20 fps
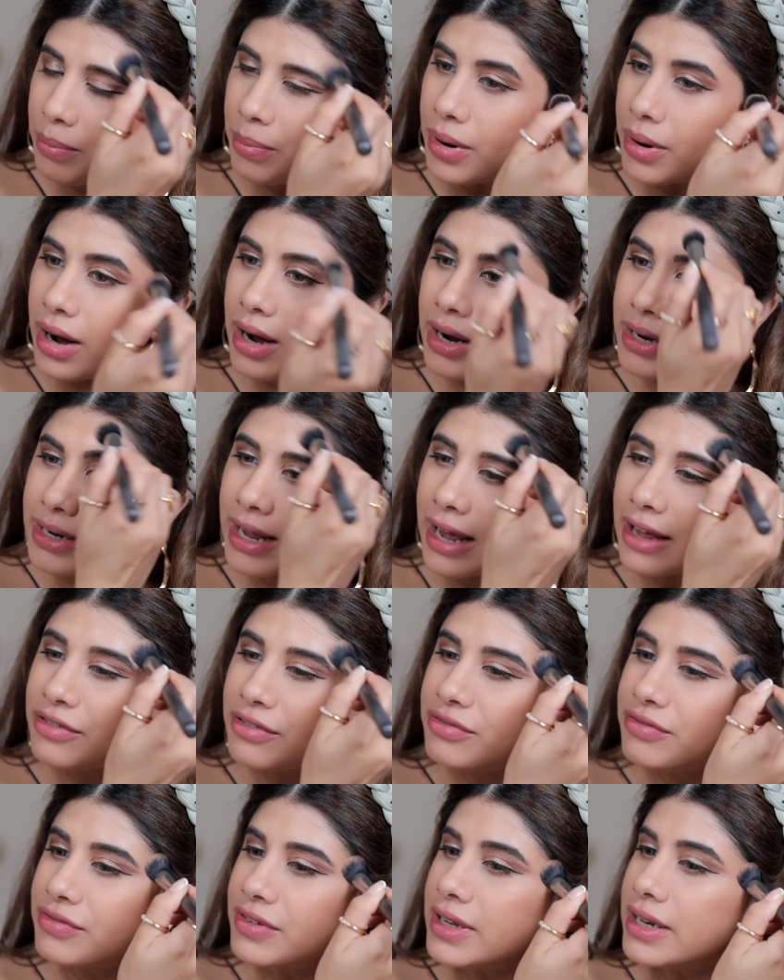But I
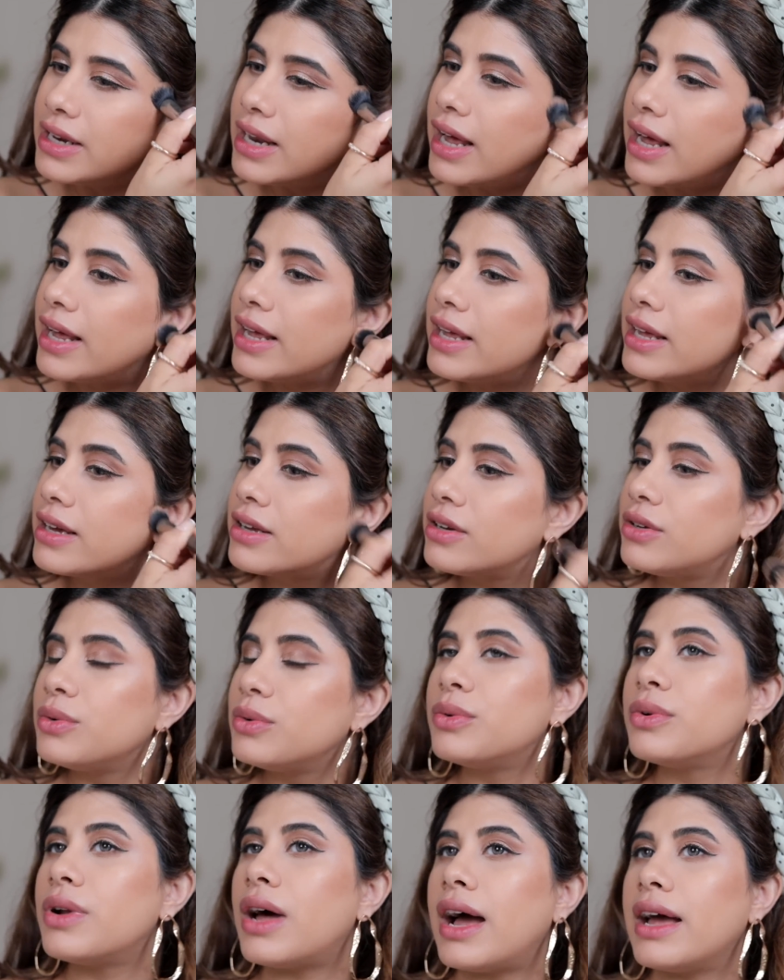feel like, dude,